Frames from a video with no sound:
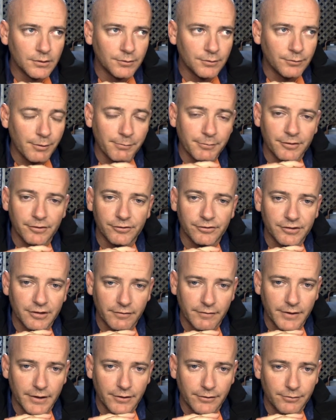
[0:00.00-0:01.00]
Remington
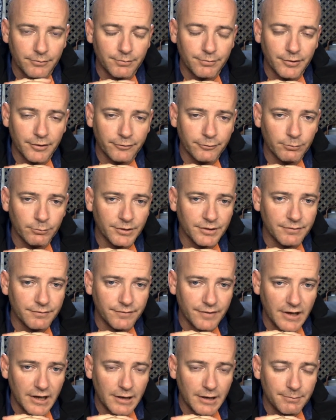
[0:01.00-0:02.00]
700, preferably a
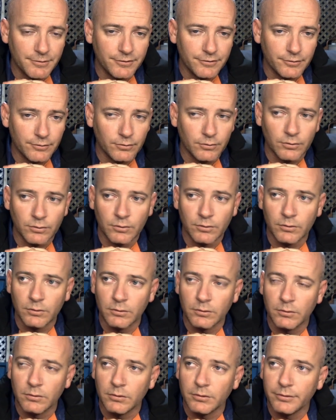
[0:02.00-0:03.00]
Varmint
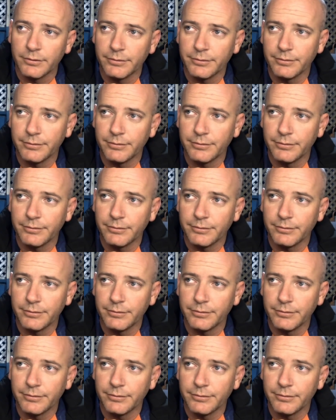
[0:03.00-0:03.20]
or